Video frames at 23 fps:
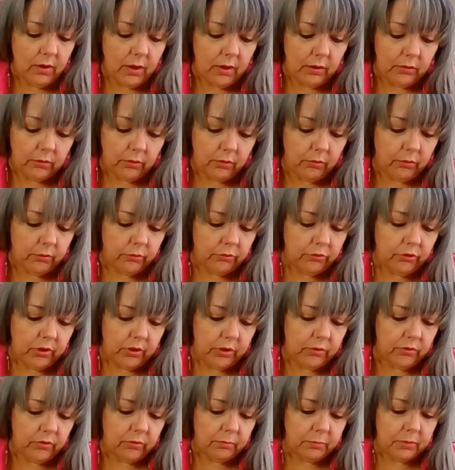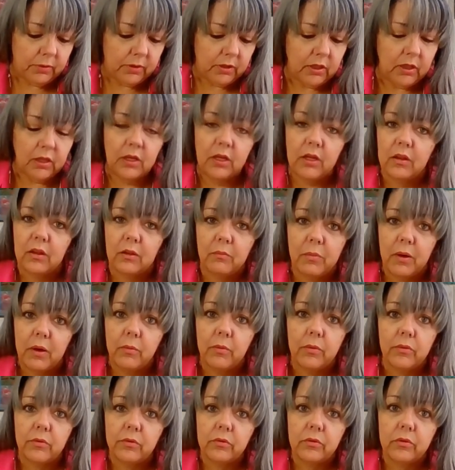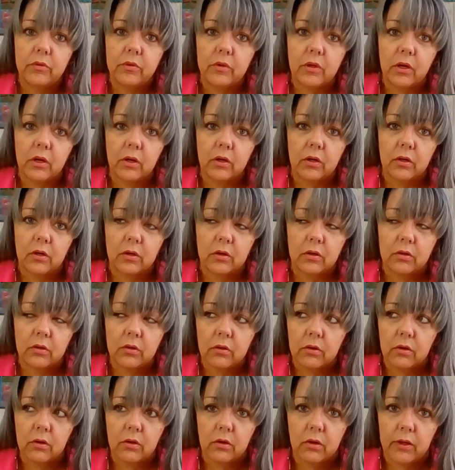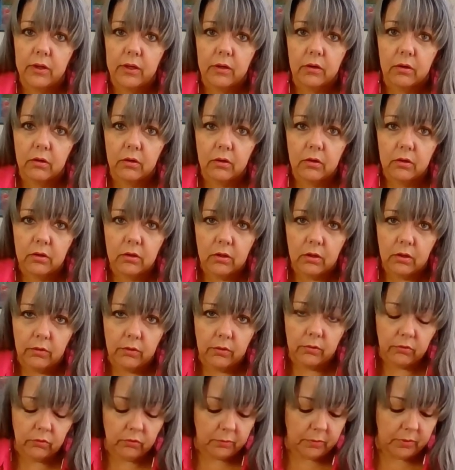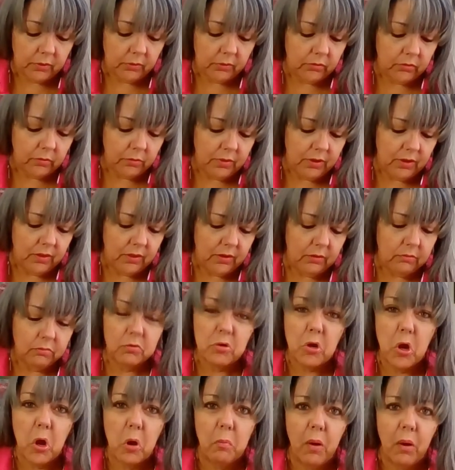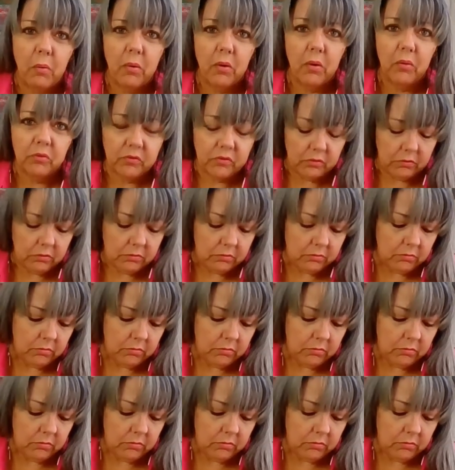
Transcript: I told her she could just pretend that the bubbles are glitter. You know, they're supposed to be there. No bubbles.